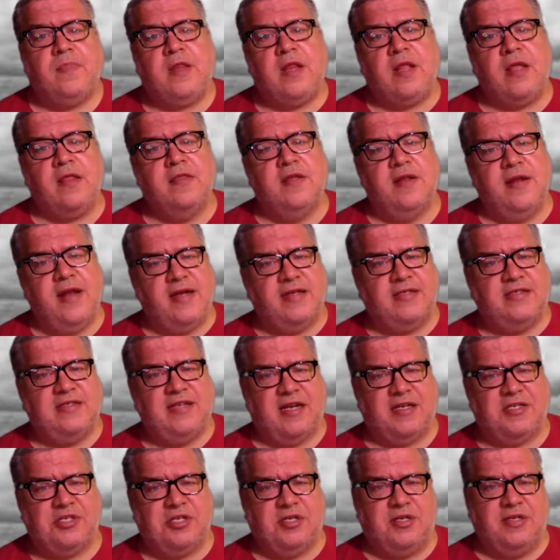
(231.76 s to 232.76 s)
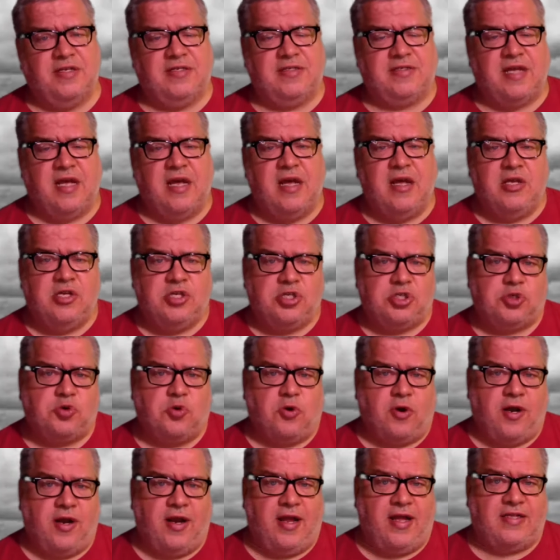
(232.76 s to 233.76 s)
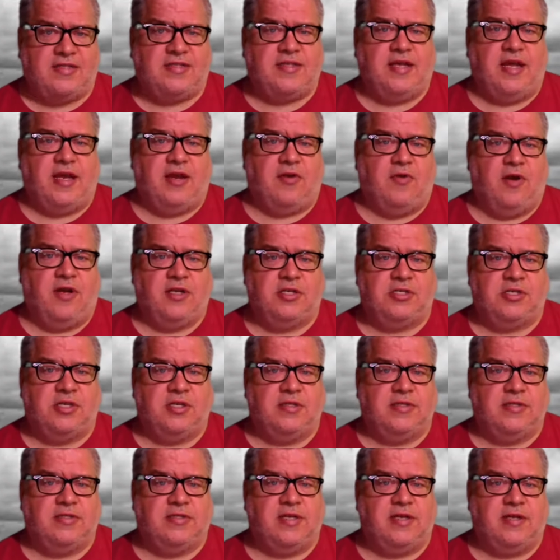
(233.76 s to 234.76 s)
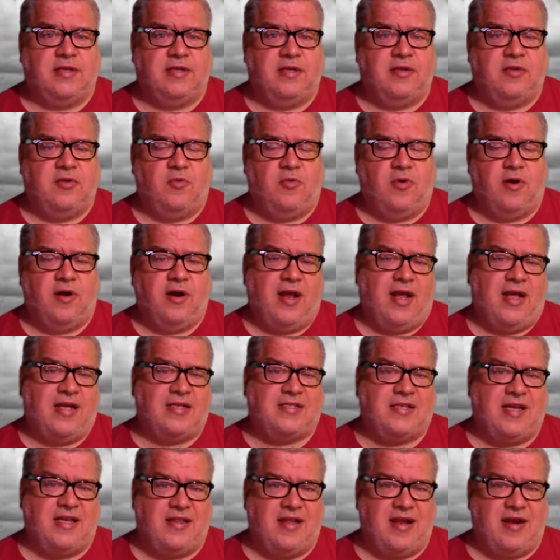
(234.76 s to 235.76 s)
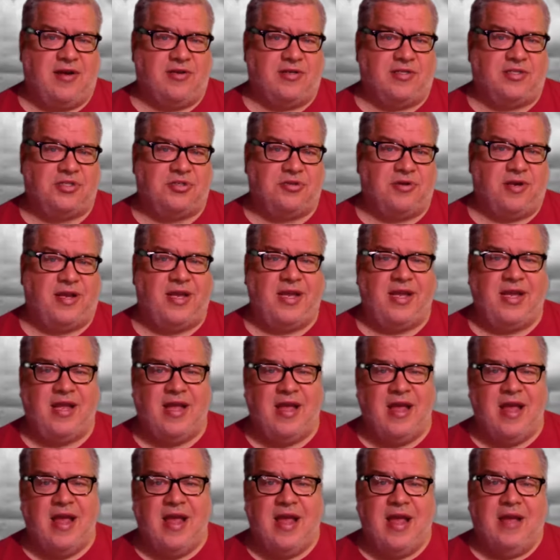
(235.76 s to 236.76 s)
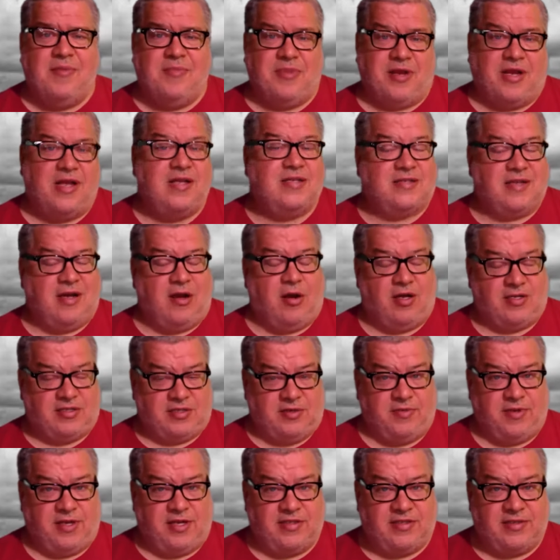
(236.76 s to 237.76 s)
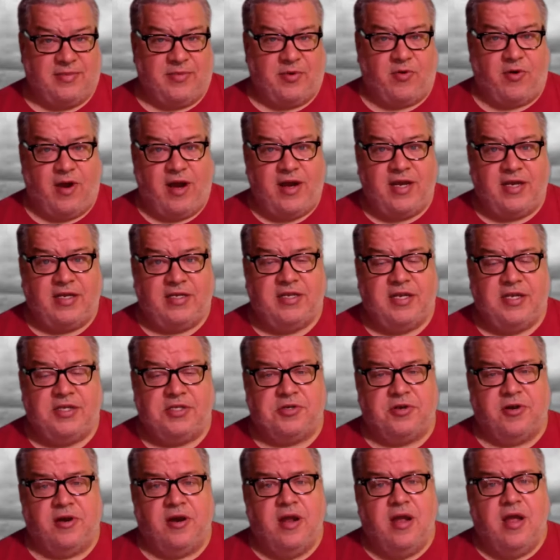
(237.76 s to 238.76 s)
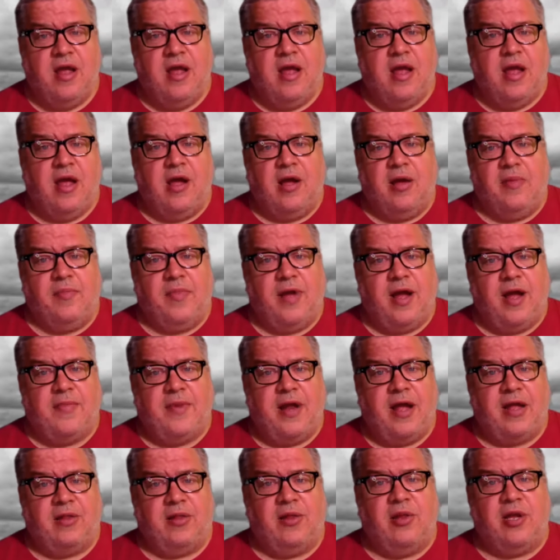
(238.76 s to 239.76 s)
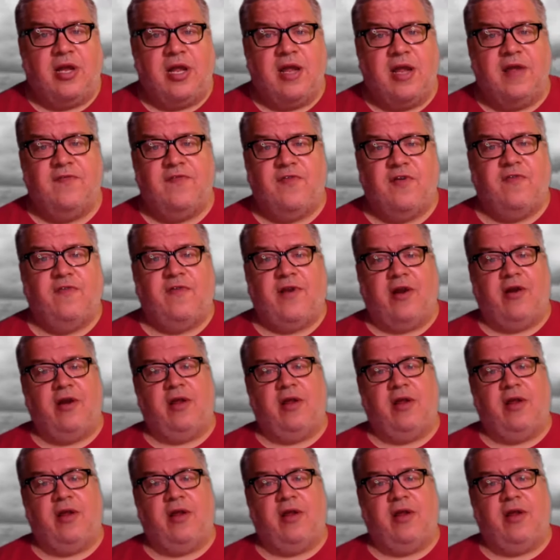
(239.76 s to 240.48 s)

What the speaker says: The next section is short essay questions. And the word essay there is tricky because I'm a writing teacher. I'm not looking for very